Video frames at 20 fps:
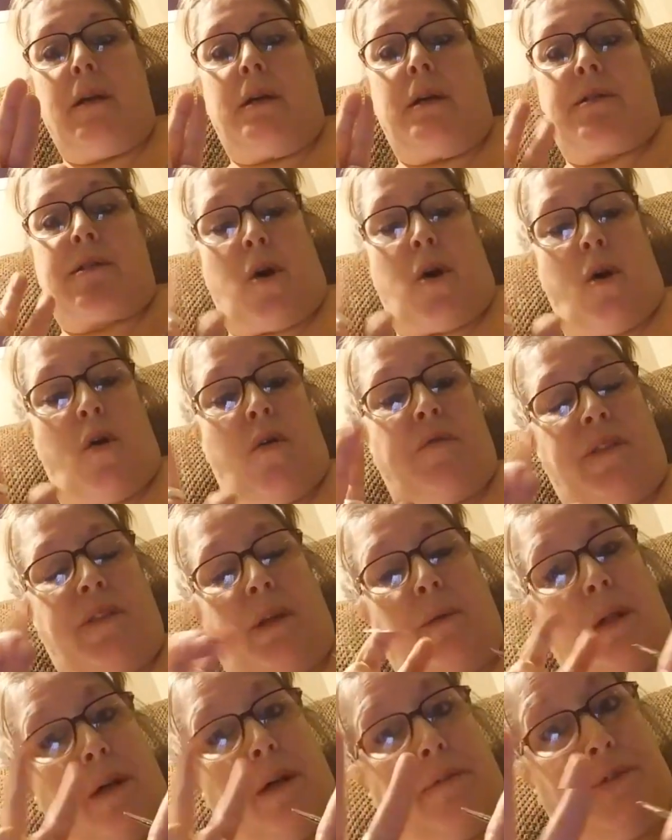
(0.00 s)
So hopefully
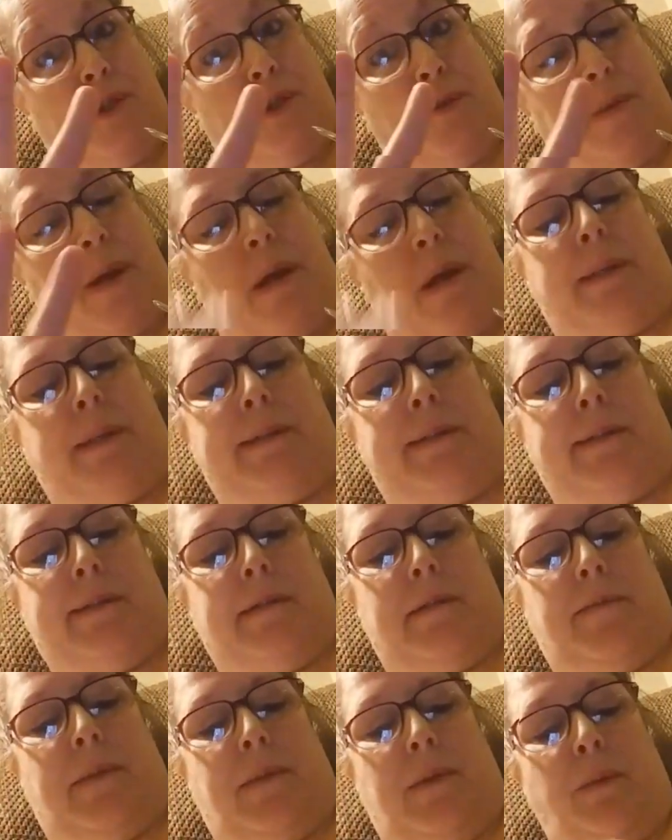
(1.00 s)
we'll have two babies
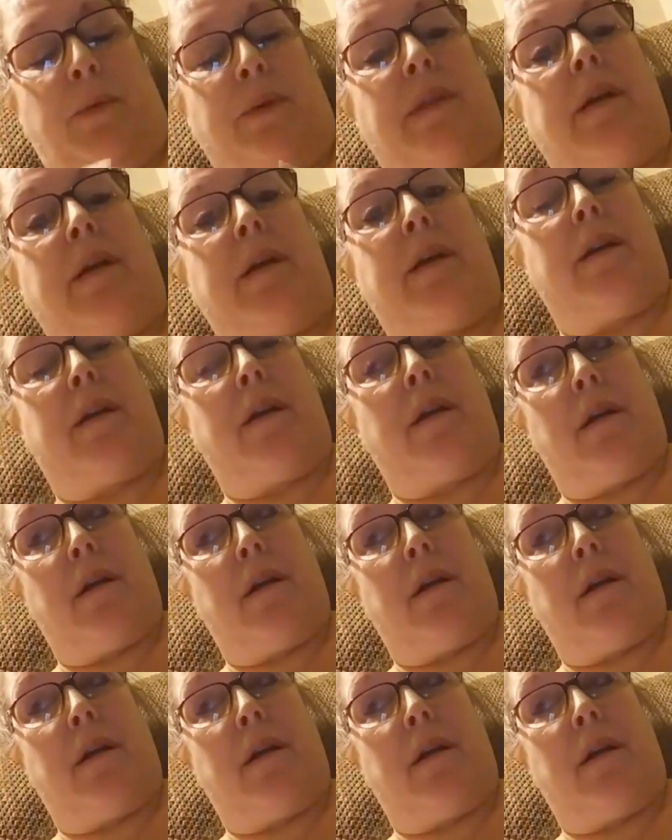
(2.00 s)
within